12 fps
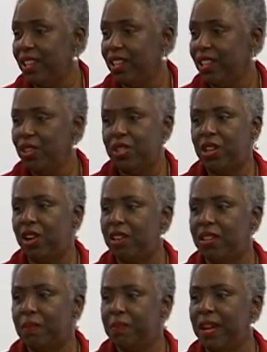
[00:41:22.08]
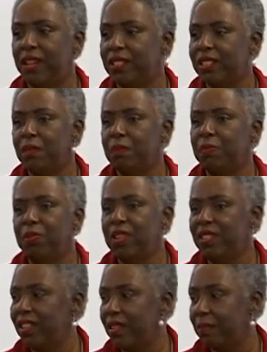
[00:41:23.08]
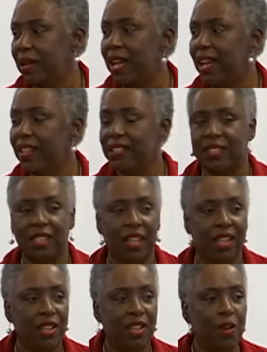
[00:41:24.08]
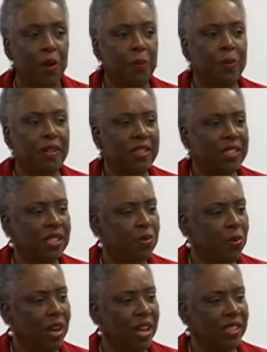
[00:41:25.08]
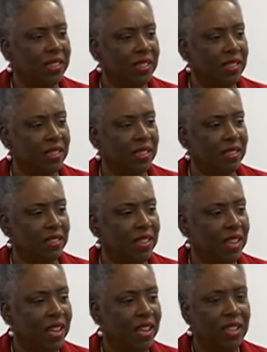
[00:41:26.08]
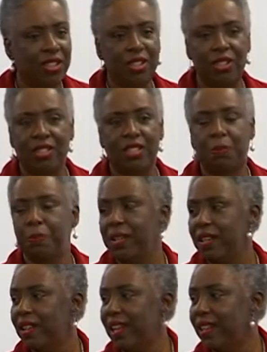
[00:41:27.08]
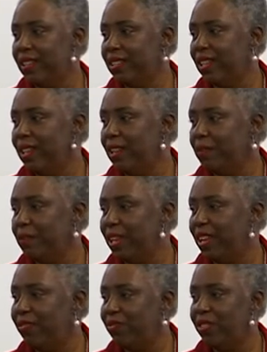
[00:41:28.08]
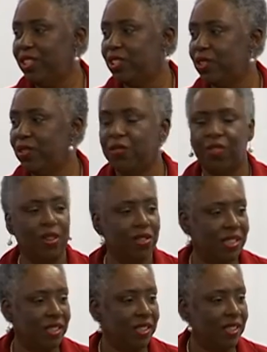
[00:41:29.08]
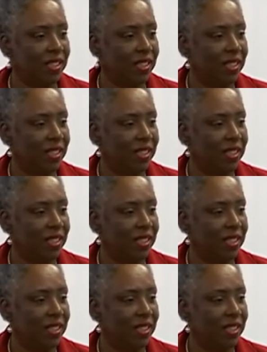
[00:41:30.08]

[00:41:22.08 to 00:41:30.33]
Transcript: You talk about some brilliant minds. You know, Booker T. Washington used to spend a lot of time at Fisk University.